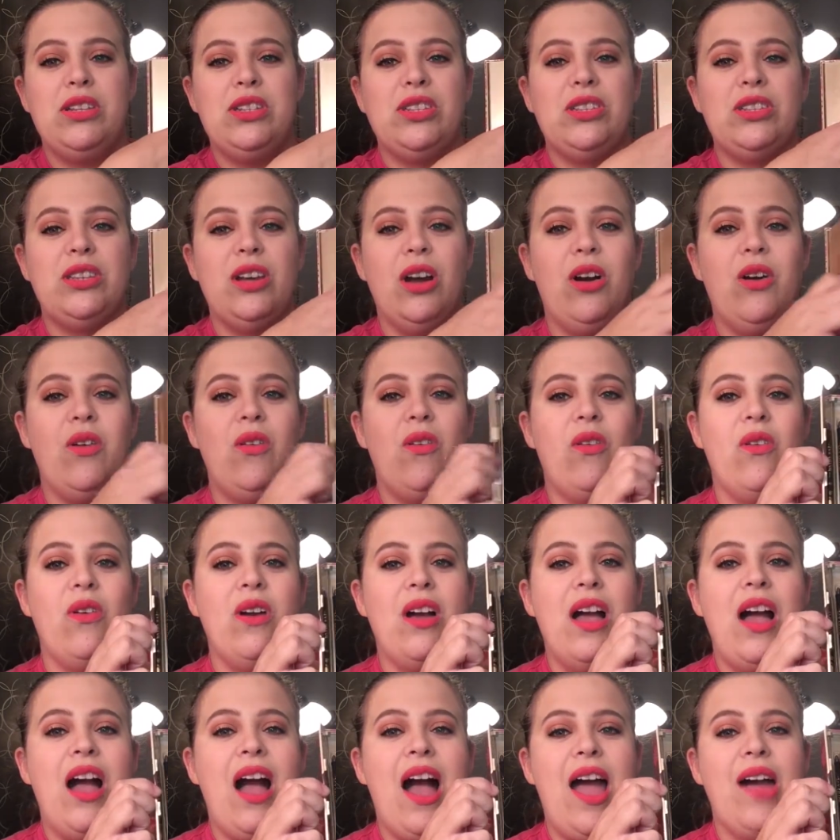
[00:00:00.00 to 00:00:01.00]
So
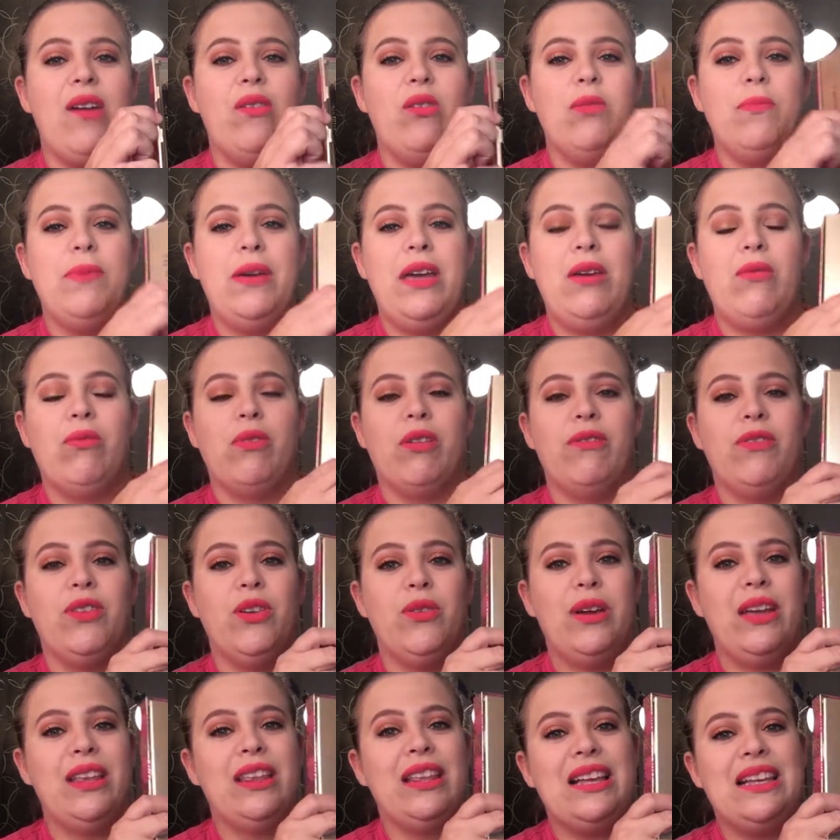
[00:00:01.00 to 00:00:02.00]
I will be
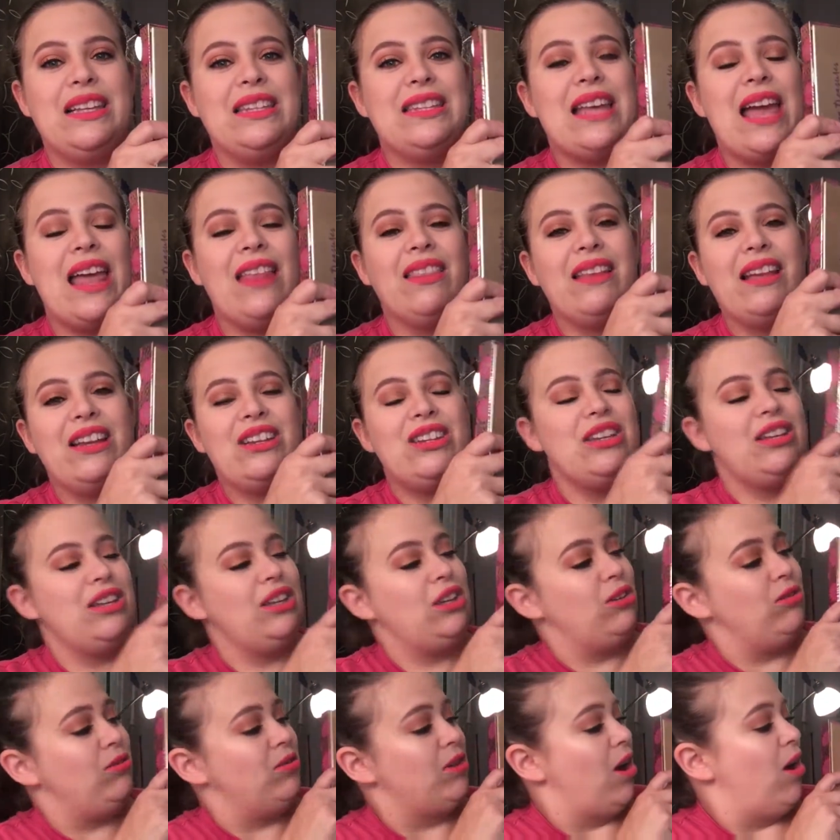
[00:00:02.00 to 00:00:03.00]
reviewing this and
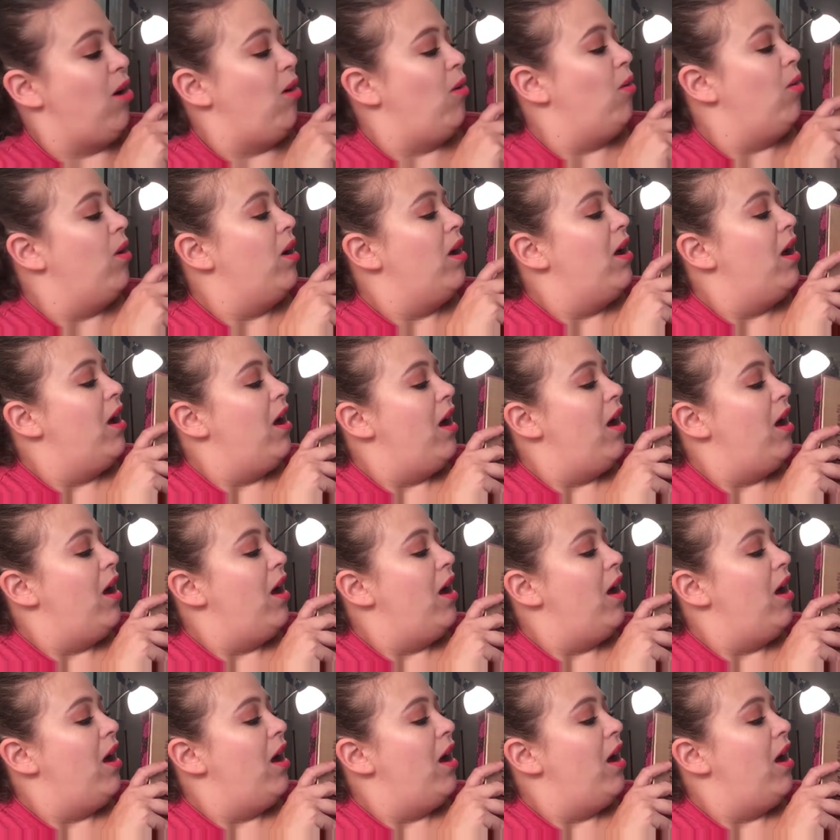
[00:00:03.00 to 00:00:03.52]
letting you know,